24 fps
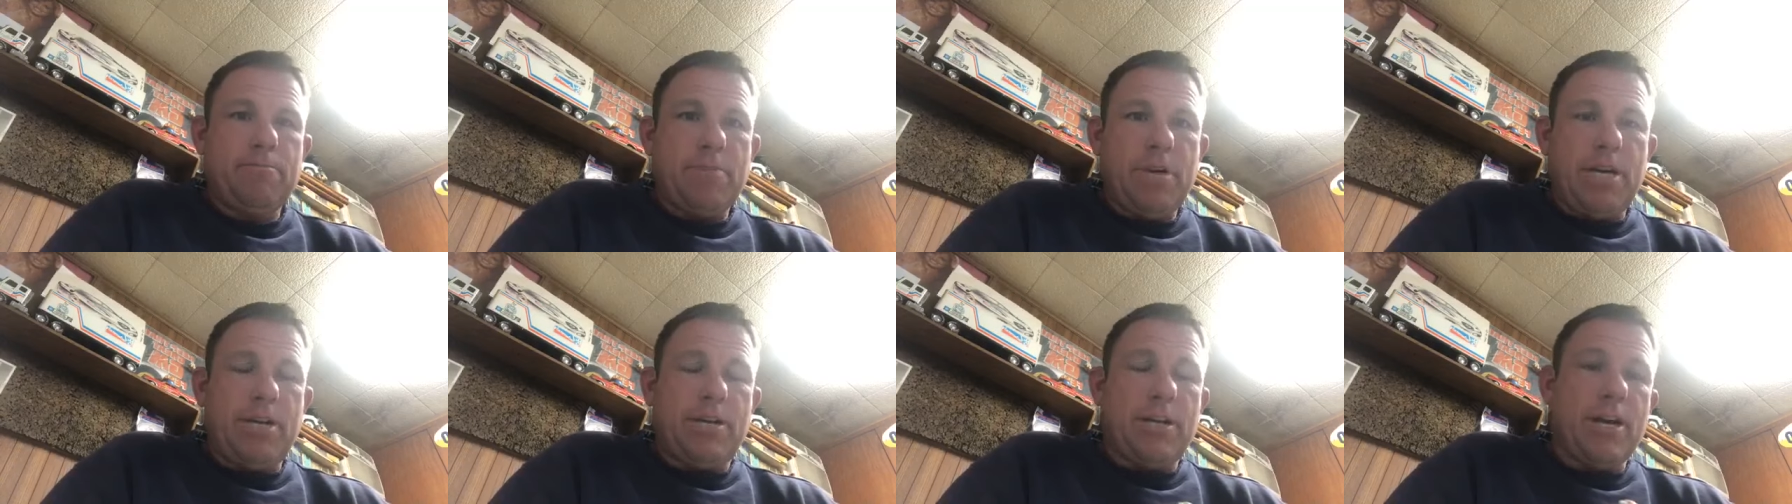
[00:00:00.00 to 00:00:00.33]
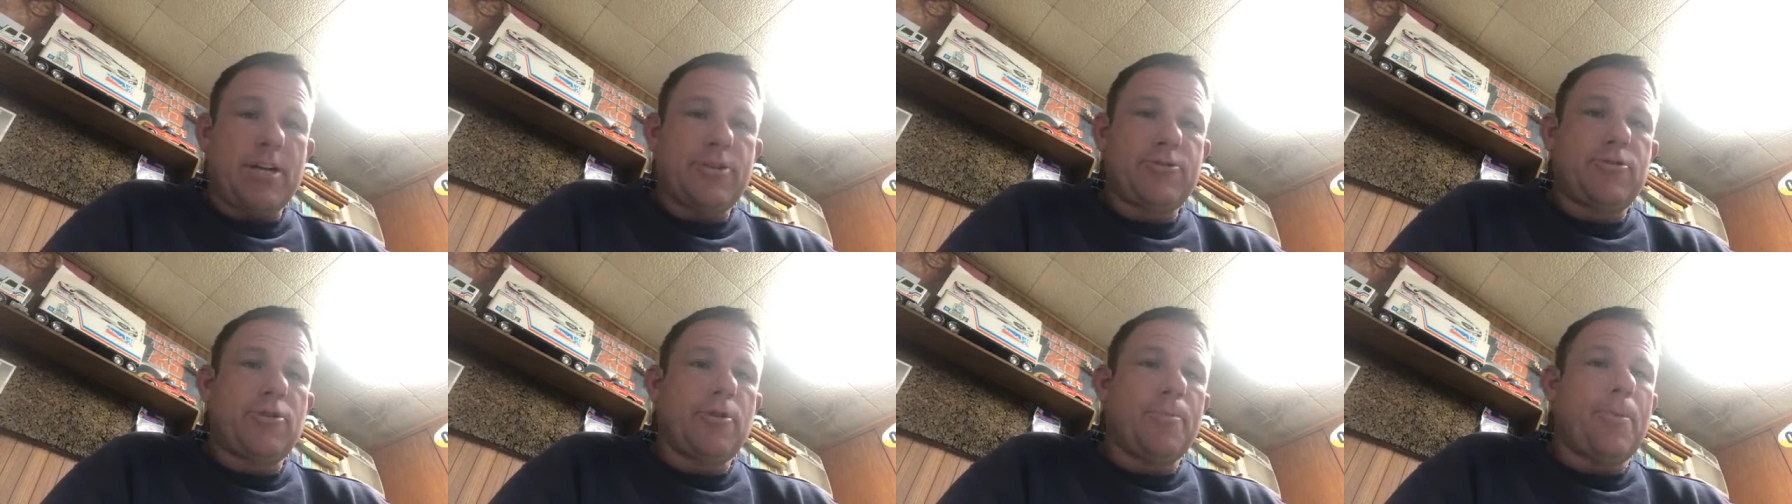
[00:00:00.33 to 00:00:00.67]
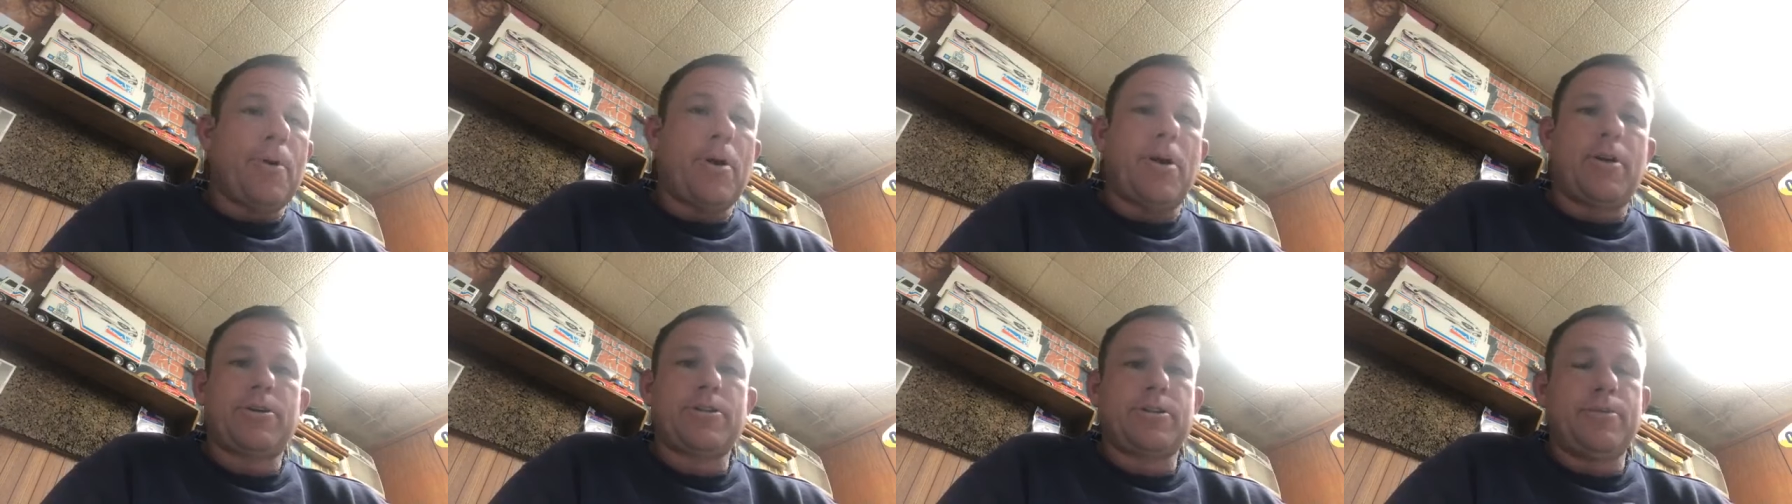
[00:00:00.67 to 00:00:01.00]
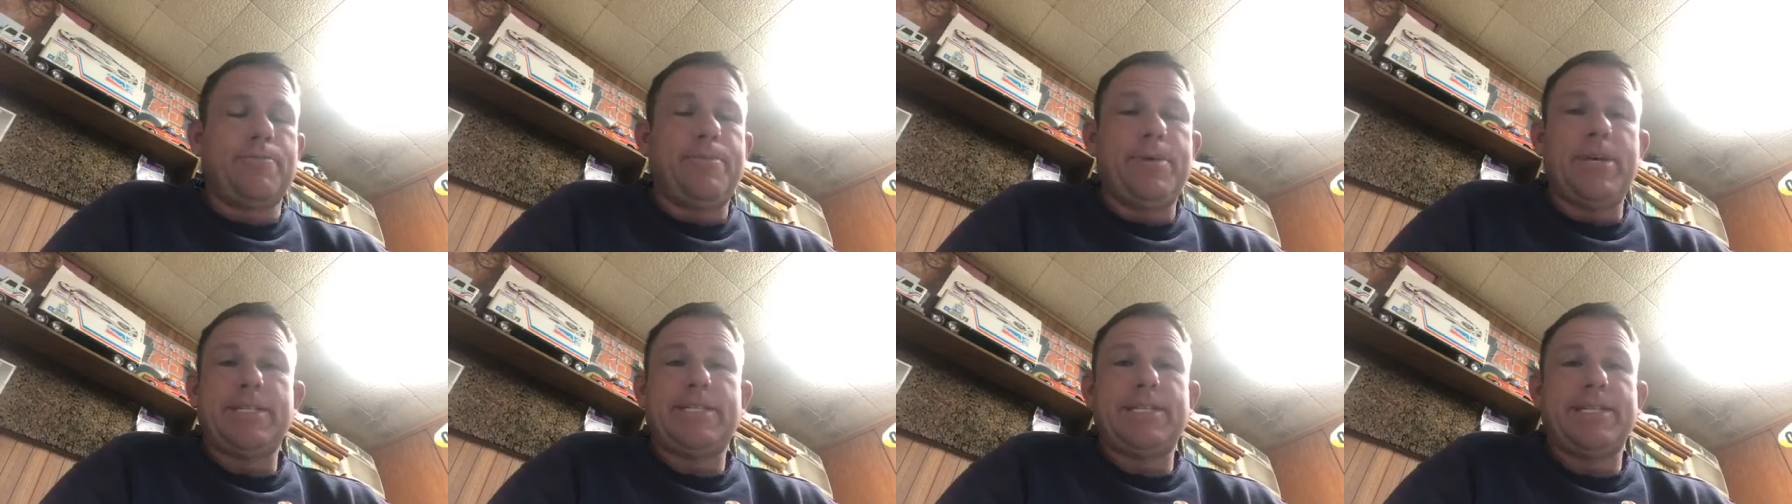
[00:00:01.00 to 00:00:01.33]
industrial parks
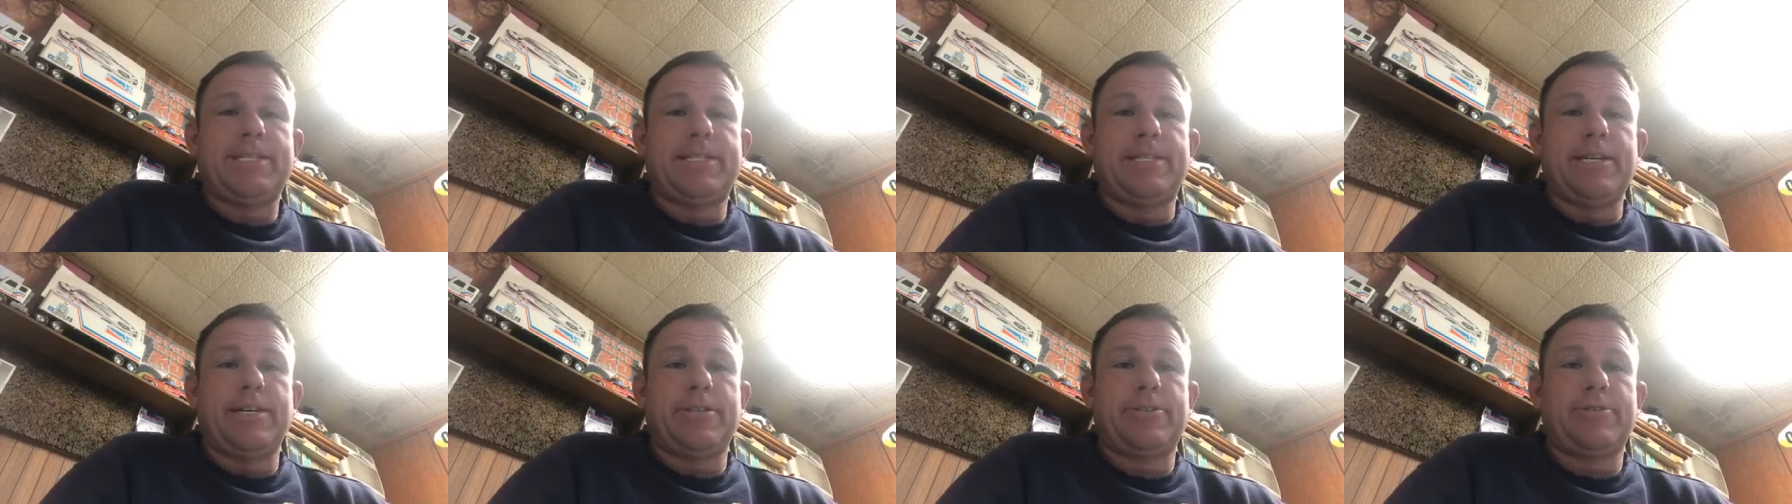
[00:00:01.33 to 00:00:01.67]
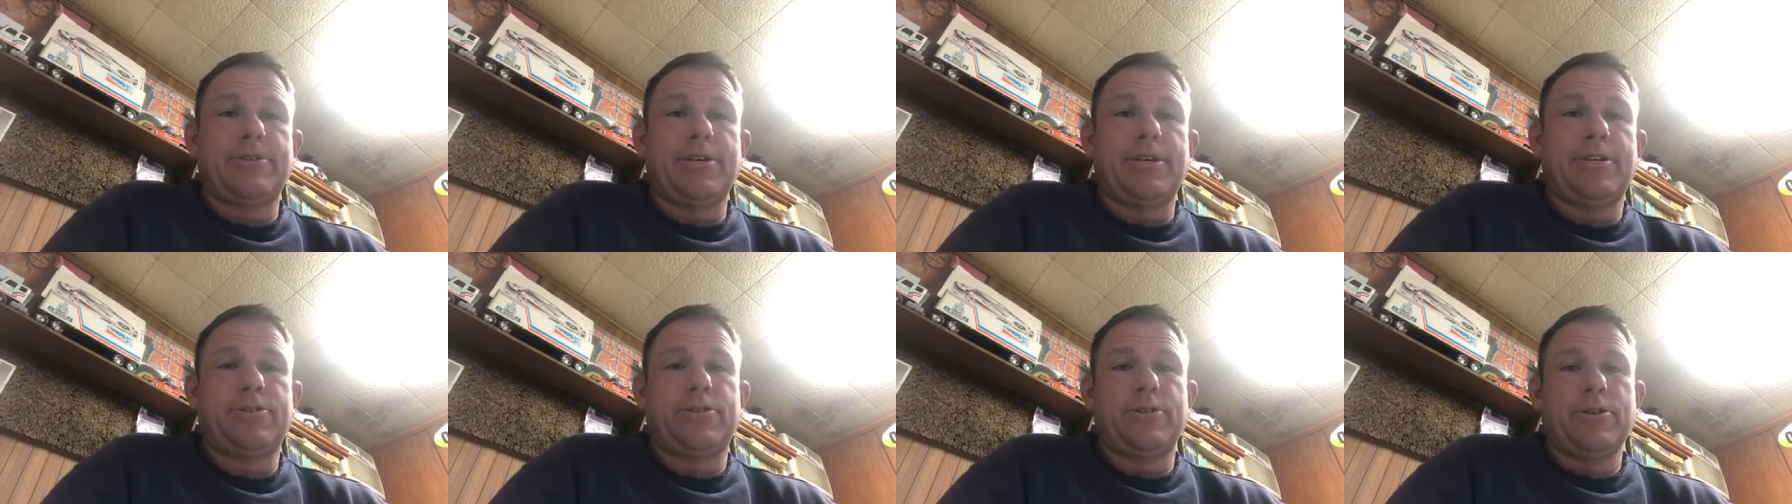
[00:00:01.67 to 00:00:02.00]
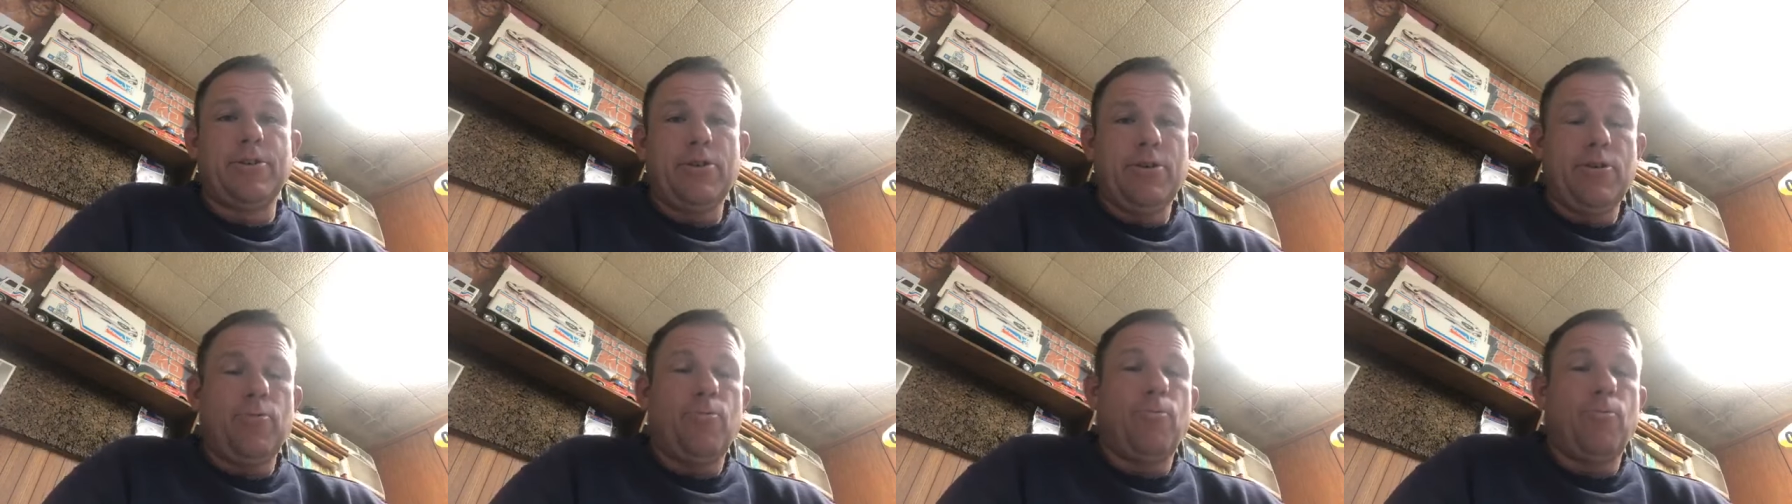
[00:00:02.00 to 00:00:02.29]
and business districts